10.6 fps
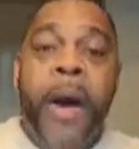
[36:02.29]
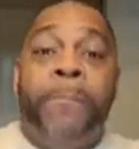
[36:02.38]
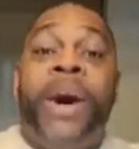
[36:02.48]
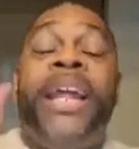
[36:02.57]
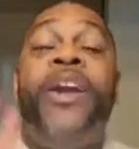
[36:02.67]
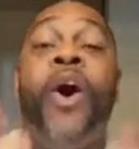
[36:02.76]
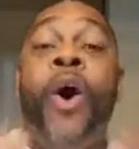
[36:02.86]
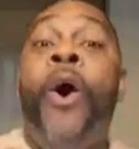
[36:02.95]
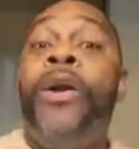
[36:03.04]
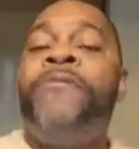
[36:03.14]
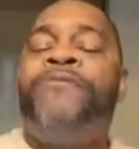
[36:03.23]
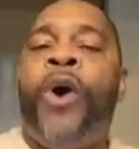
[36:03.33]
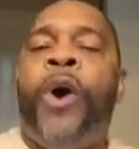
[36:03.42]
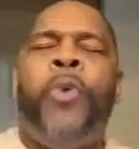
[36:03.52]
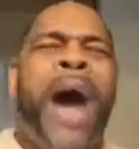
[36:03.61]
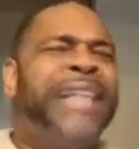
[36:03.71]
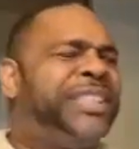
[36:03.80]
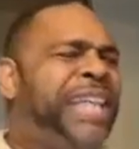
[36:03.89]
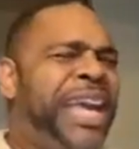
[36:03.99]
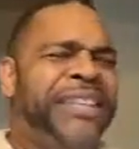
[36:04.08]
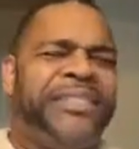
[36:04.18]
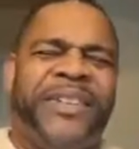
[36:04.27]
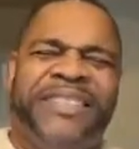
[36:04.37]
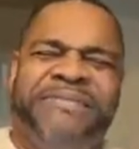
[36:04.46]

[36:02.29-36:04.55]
But in order for, watch this,